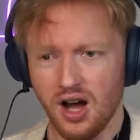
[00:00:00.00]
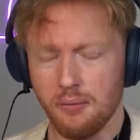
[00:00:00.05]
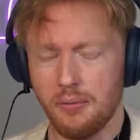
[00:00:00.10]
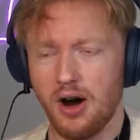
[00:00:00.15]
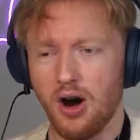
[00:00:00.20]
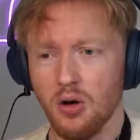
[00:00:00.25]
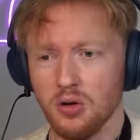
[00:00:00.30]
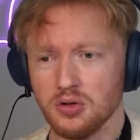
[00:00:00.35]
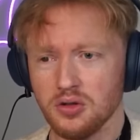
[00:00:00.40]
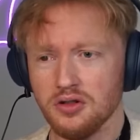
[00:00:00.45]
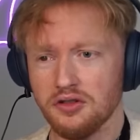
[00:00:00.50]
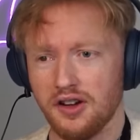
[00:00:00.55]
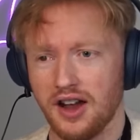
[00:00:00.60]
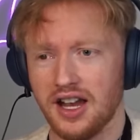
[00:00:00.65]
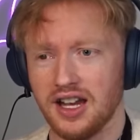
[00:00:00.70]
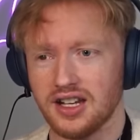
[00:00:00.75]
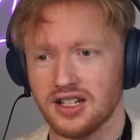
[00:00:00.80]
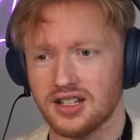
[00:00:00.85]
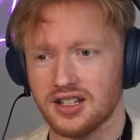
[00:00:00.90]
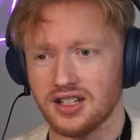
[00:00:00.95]
But I also
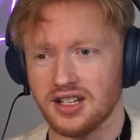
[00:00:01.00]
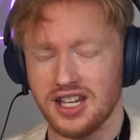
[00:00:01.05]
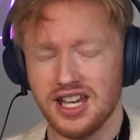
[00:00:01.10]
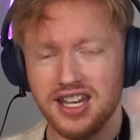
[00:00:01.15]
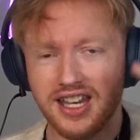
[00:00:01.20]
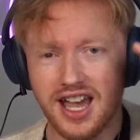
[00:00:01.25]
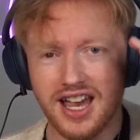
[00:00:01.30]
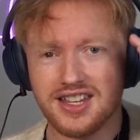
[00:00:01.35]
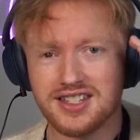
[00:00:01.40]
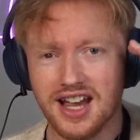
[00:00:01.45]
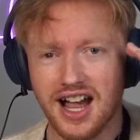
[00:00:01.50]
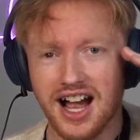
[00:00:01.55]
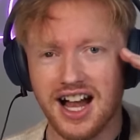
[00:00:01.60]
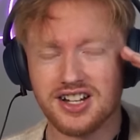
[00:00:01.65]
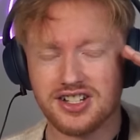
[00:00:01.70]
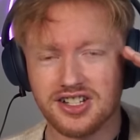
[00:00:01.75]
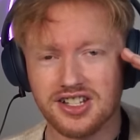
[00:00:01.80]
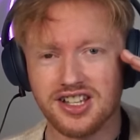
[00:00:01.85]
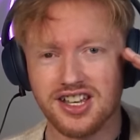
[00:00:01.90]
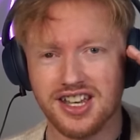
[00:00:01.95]
think he is
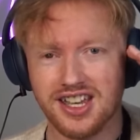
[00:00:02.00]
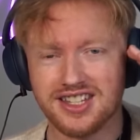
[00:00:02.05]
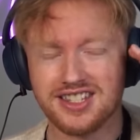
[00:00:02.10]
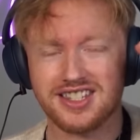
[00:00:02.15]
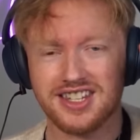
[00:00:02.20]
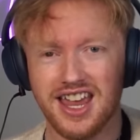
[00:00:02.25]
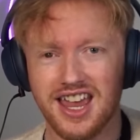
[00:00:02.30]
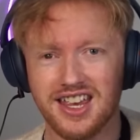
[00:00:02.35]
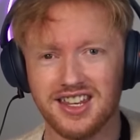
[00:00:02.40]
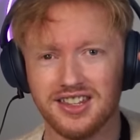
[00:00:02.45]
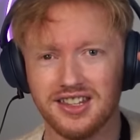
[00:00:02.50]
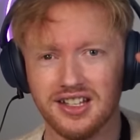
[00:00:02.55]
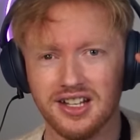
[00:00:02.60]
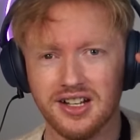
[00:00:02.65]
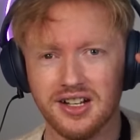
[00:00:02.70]
actually insane.